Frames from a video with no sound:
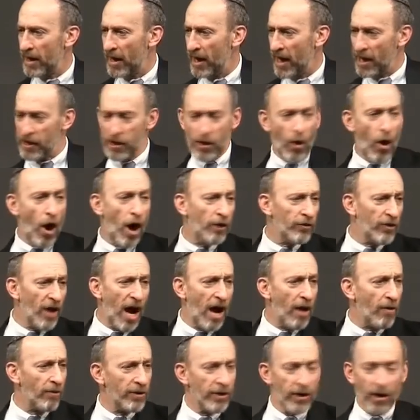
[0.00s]
And you all
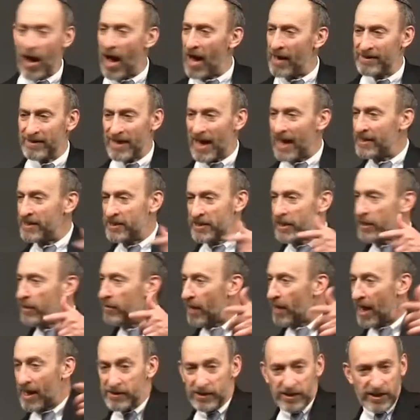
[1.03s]
know. I see you.
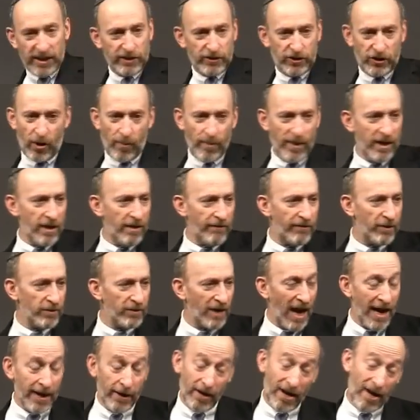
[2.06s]
I see so many of you.
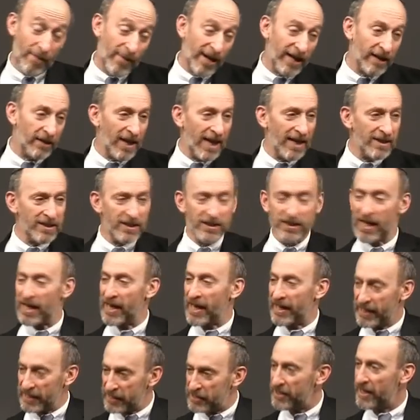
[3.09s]
I don't have my glasses on. I
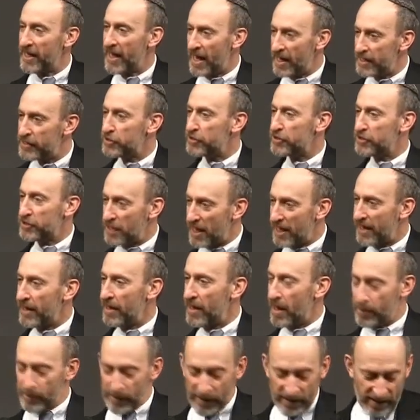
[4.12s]
can see heads shaking
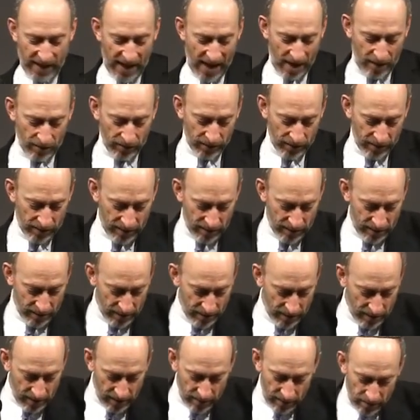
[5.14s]
up and down.
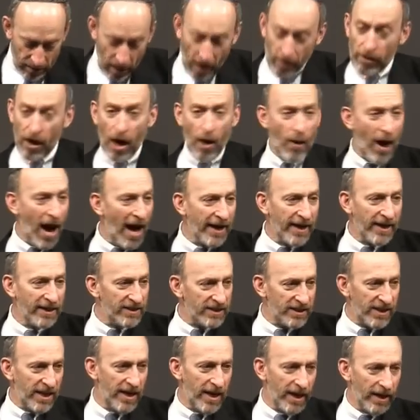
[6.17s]
No, I can
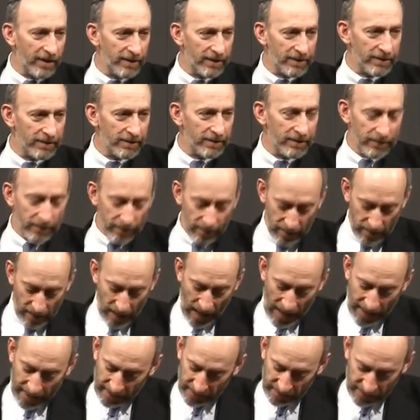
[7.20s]
see it.
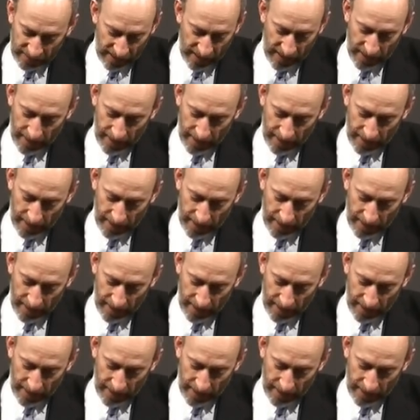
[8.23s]
I can see